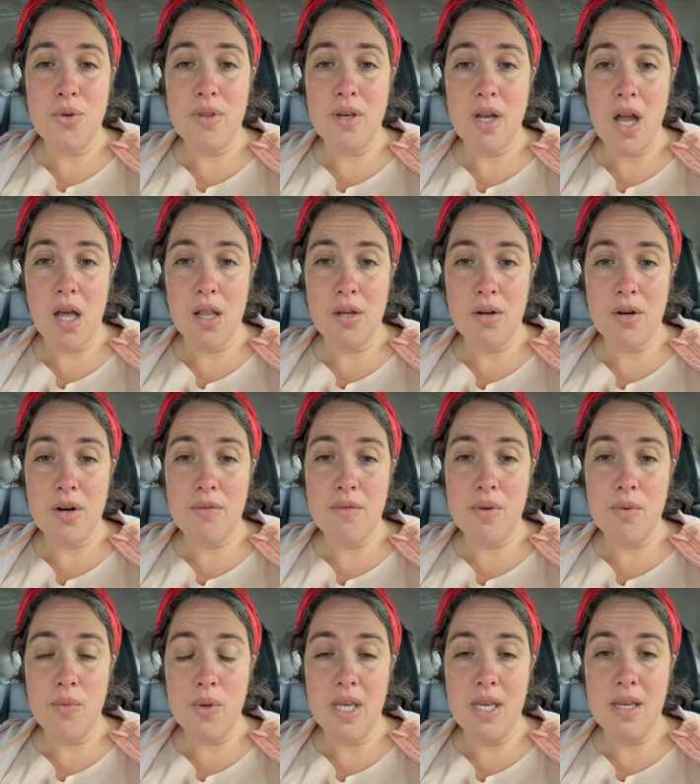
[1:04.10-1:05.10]
the color of
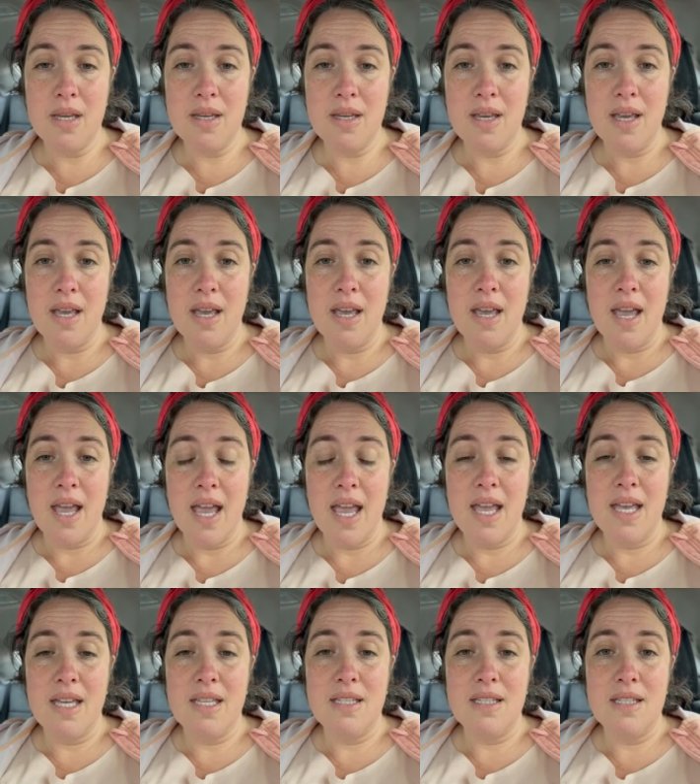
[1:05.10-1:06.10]
the week
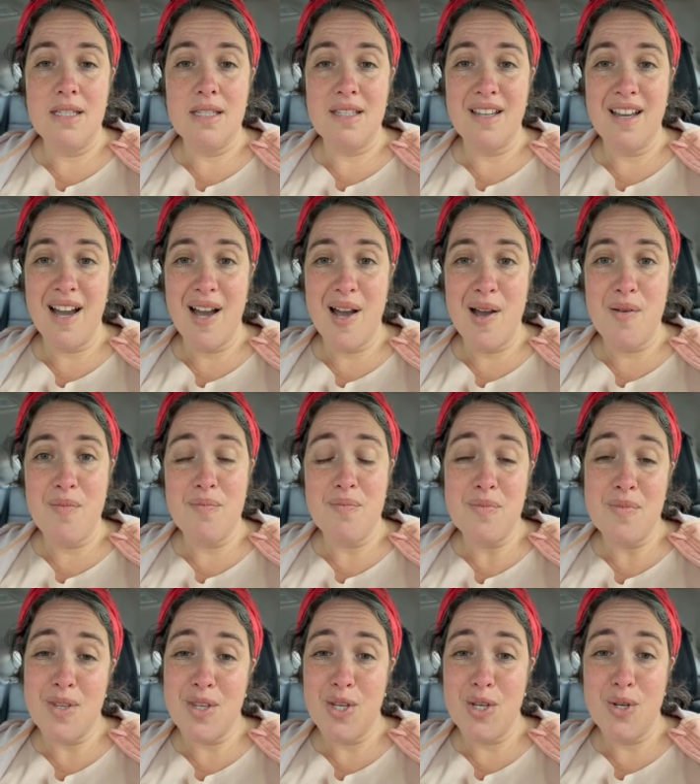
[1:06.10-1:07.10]
and um,
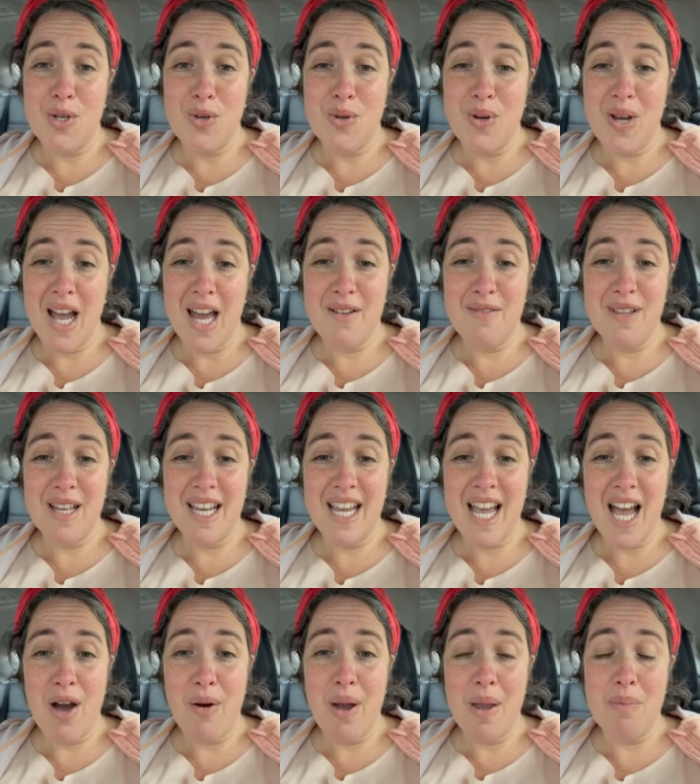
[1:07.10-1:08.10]
to kind of like
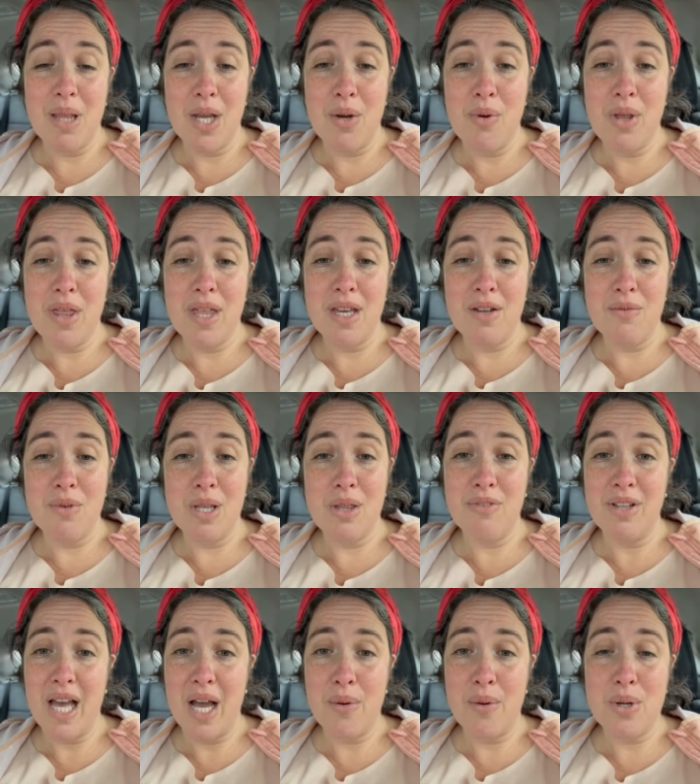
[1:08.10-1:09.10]
how I play with it with
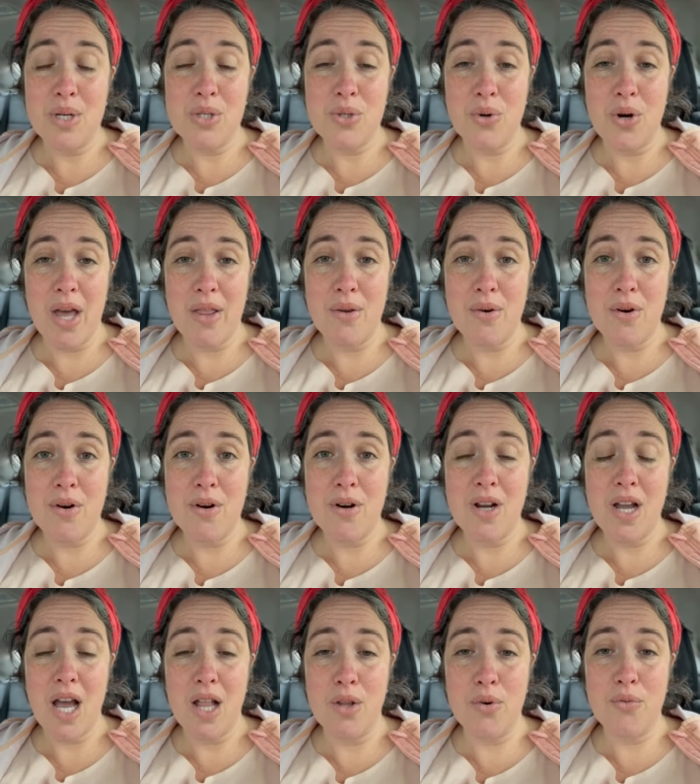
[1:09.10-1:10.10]
flowers or other
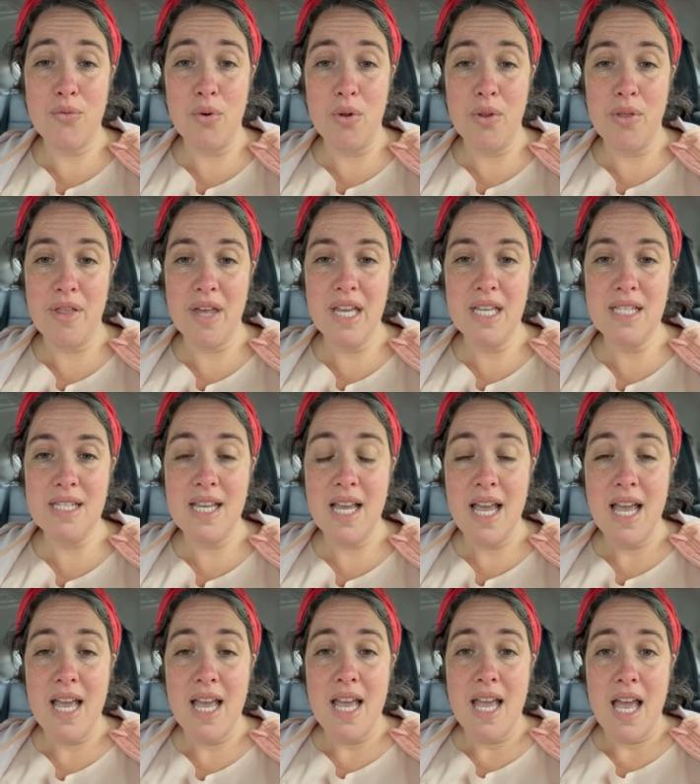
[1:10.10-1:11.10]
colorful things
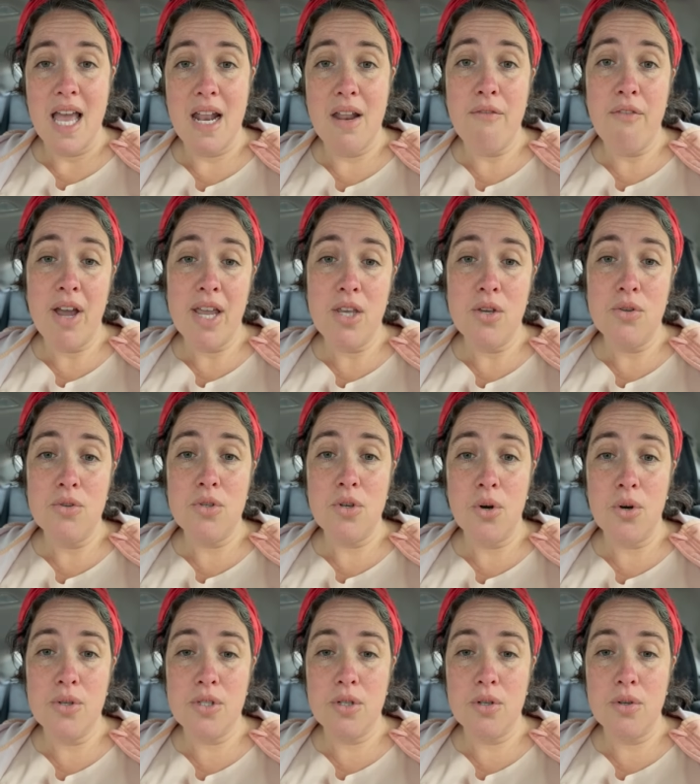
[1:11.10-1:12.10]
and invite you to
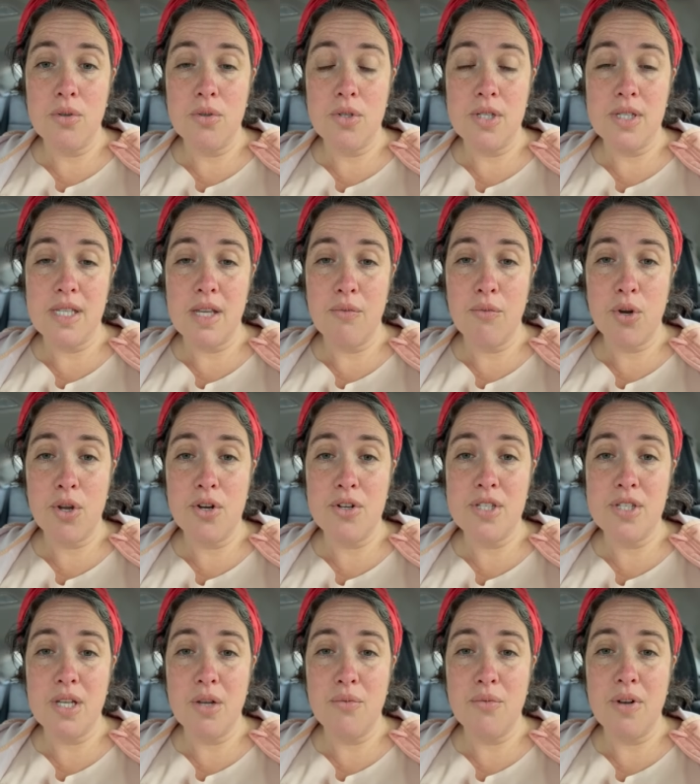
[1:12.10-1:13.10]
also set for
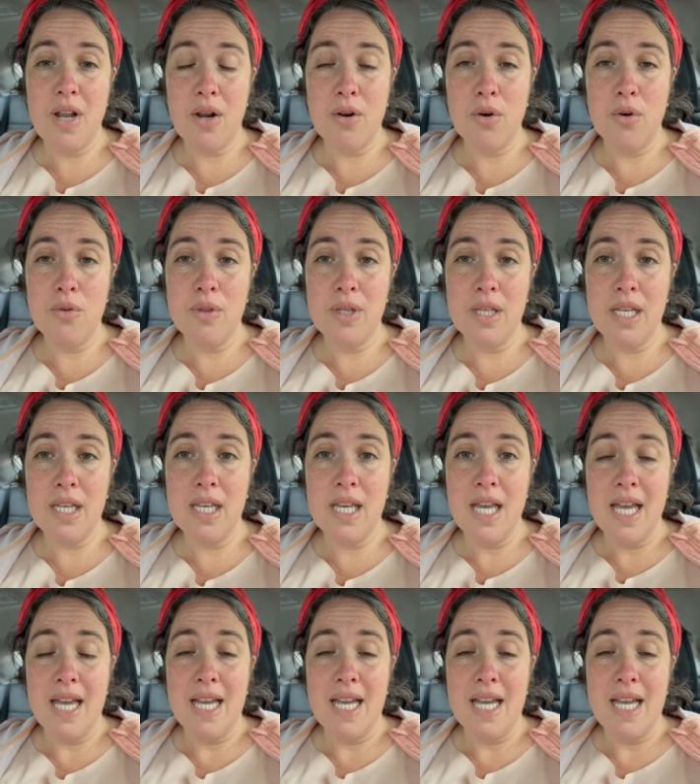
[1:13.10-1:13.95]
yourself not only